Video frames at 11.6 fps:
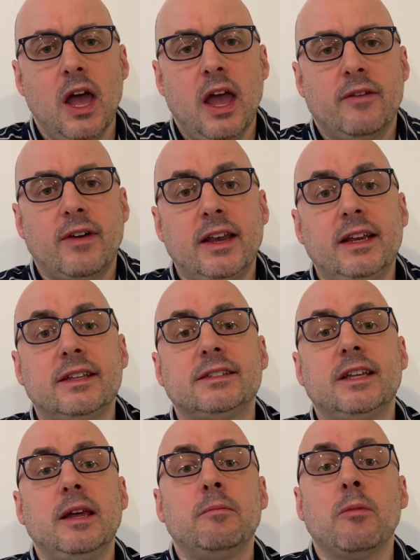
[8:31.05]
If I need to
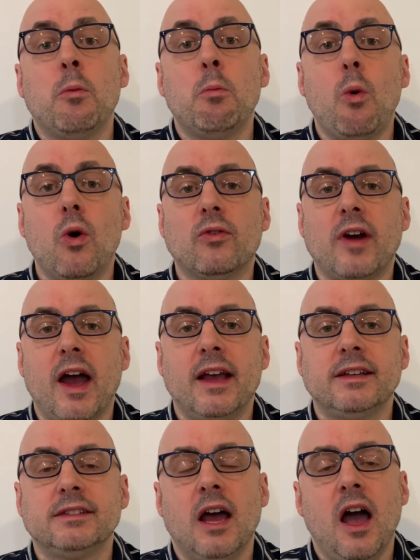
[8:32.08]
steam more
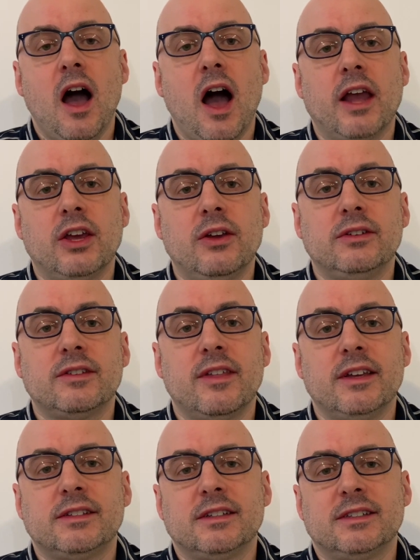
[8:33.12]
rice, I use
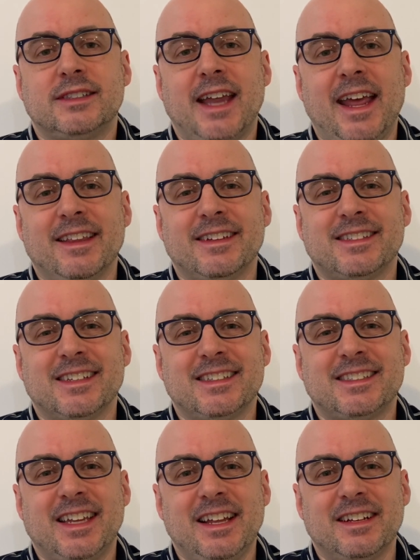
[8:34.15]
this stainless
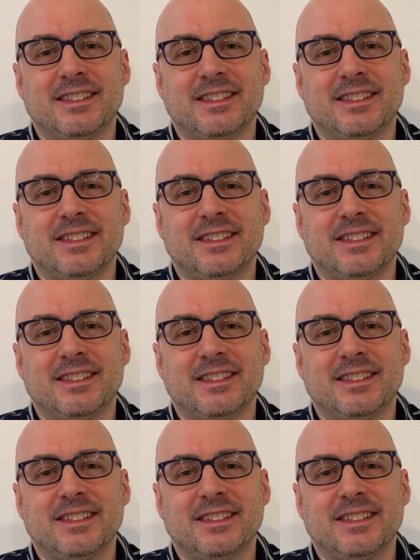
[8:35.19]
steel